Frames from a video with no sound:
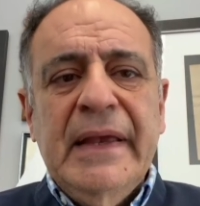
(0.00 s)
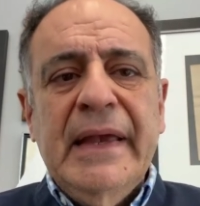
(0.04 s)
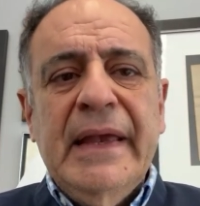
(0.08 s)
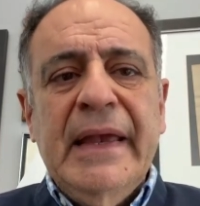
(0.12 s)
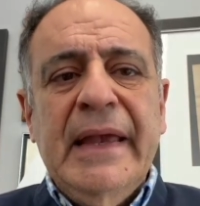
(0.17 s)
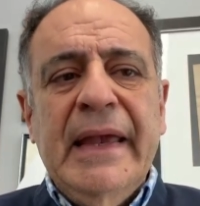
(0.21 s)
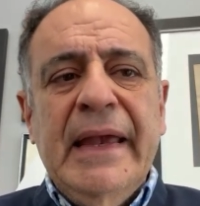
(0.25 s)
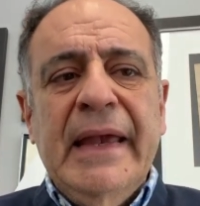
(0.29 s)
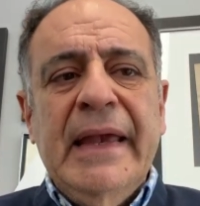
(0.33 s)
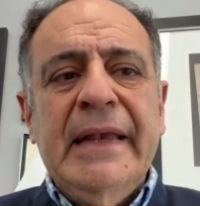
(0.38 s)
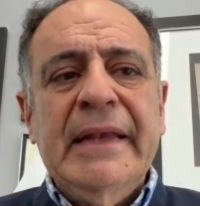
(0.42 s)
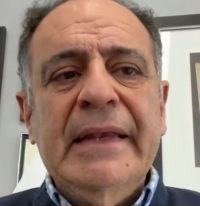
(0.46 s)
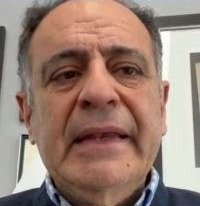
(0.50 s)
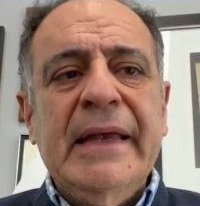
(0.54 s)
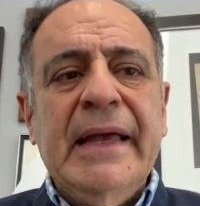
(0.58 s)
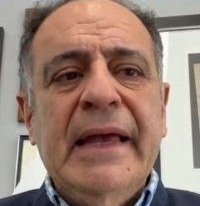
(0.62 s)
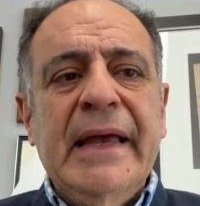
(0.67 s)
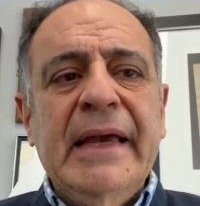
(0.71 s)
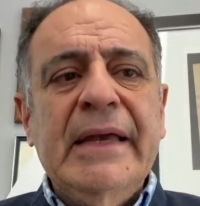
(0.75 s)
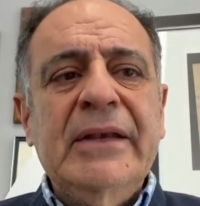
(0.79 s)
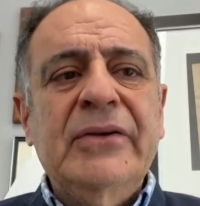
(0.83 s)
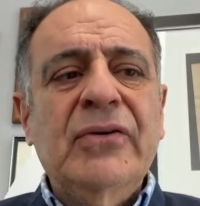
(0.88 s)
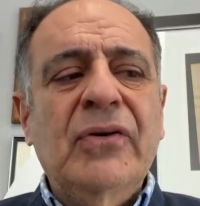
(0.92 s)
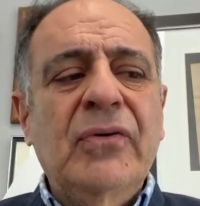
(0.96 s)
and
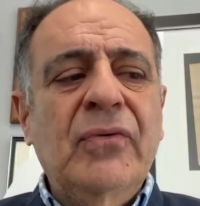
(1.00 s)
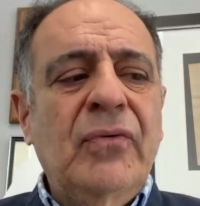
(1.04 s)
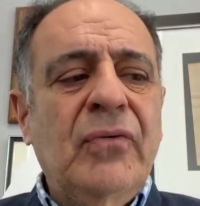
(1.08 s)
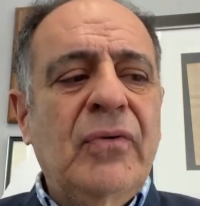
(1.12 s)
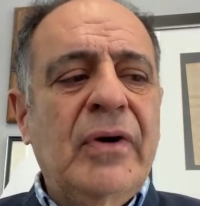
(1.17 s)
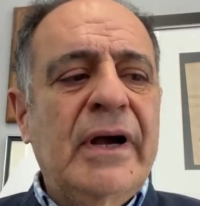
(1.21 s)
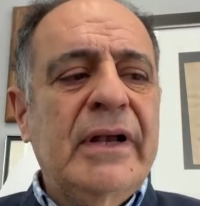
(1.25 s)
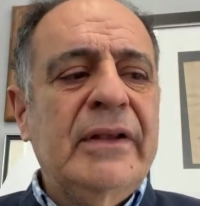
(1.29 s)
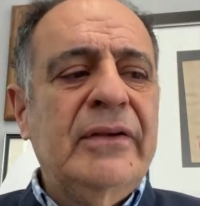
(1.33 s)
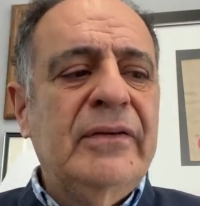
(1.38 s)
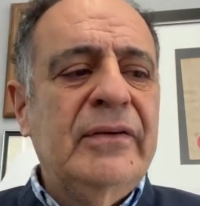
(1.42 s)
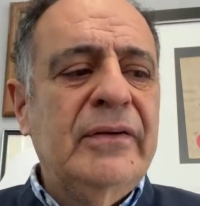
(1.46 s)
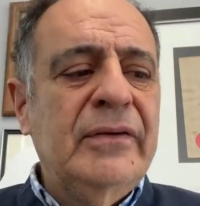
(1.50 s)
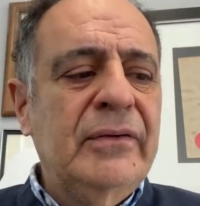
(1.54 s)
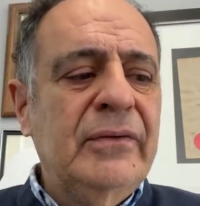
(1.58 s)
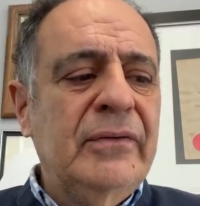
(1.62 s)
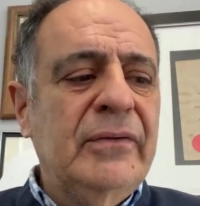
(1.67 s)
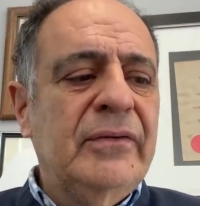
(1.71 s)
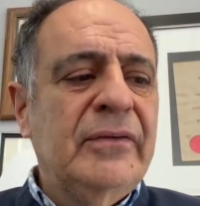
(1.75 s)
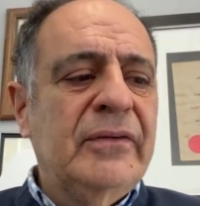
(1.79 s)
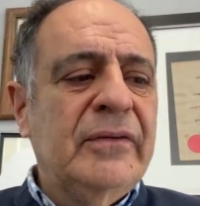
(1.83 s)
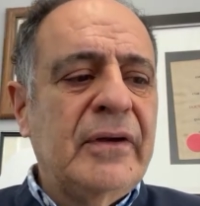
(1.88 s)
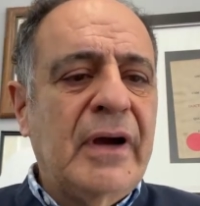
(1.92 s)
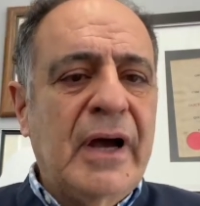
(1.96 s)
I don't want to
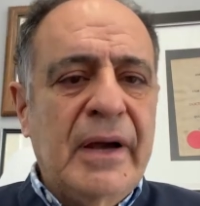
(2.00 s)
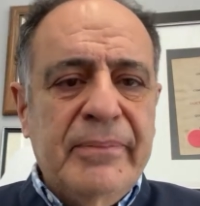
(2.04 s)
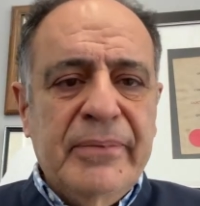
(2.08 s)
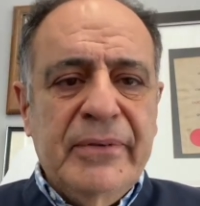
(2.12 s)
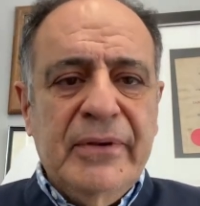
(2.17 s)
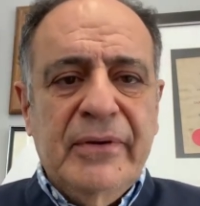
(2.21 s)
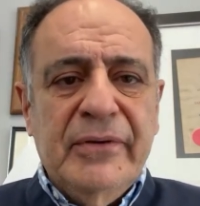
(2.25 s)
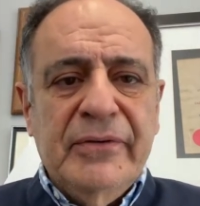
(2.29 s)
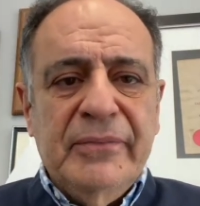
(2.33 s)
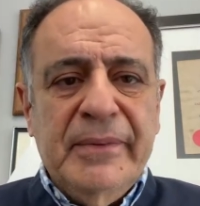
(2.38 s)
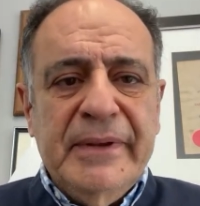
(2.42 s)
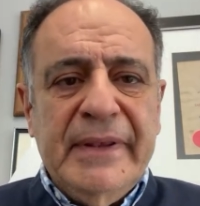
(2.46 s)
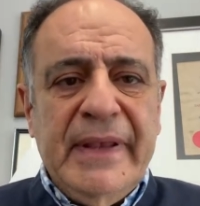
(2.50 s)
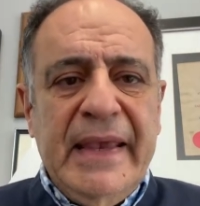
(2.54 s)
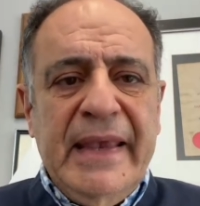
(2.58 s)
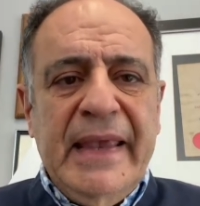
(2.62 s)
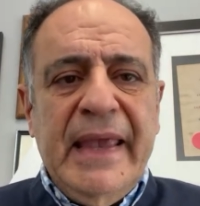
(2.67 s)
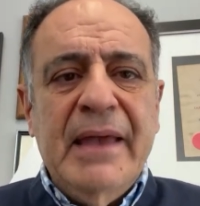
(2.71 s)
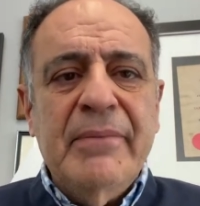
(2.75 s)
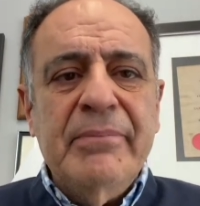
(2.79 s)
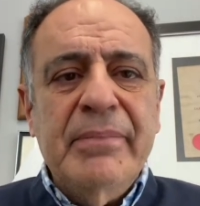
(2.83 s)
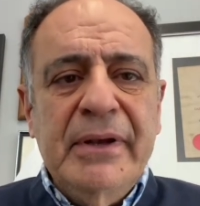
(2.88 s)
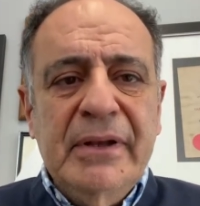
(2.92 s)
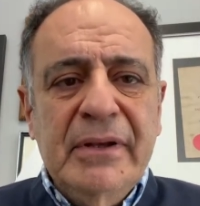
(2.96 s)
stop those, but they
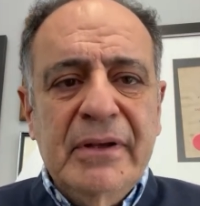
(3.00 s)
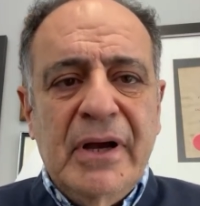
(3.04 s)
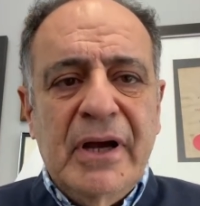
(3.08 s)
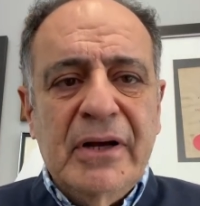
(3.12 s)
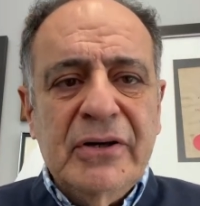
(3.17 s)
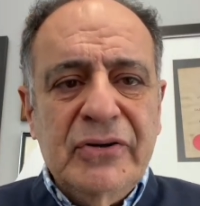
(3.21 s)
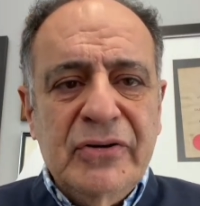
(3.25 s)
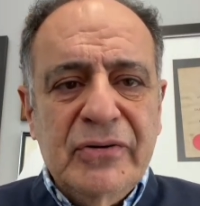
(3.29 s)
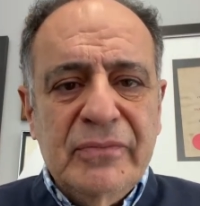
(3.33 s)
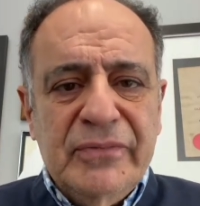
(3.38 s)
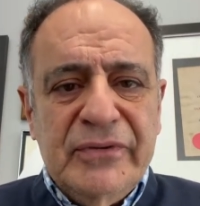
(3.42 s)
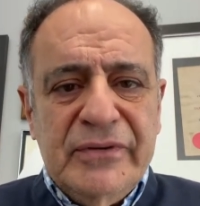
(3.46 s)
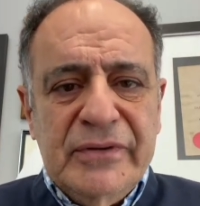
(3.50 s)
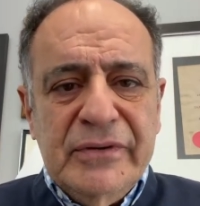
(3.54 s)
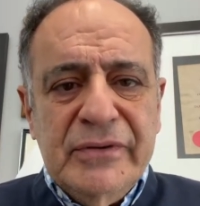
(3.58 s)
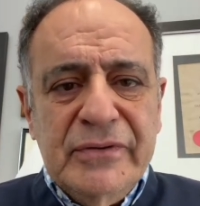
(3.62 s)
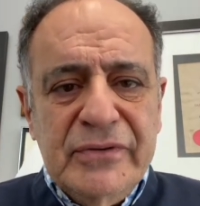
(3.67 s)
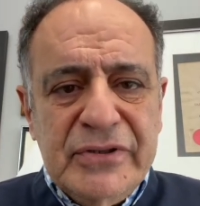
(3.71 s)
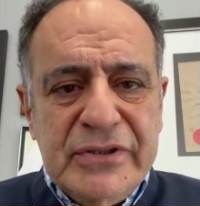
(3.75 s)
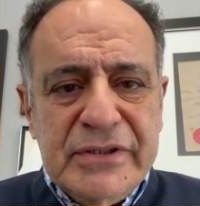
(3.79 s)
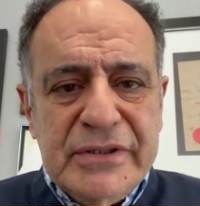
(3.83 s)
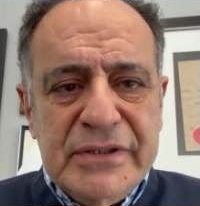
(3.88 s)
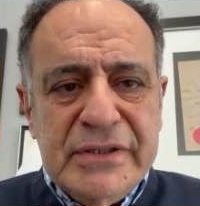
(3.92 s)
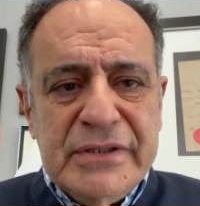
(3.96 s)
can't be long-term
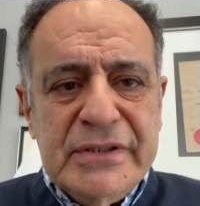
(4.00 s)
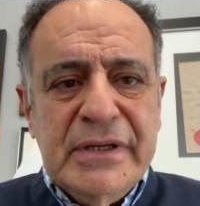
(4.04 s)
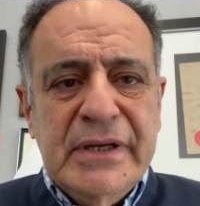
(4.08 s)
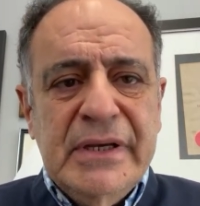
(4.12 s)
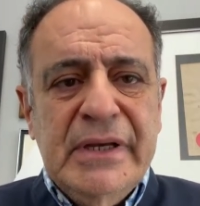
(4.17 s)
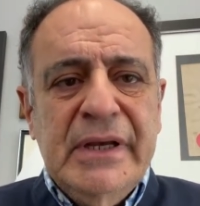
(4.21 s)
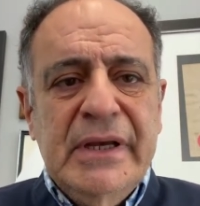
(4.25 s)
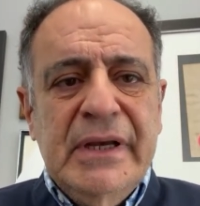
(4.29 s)
solutions.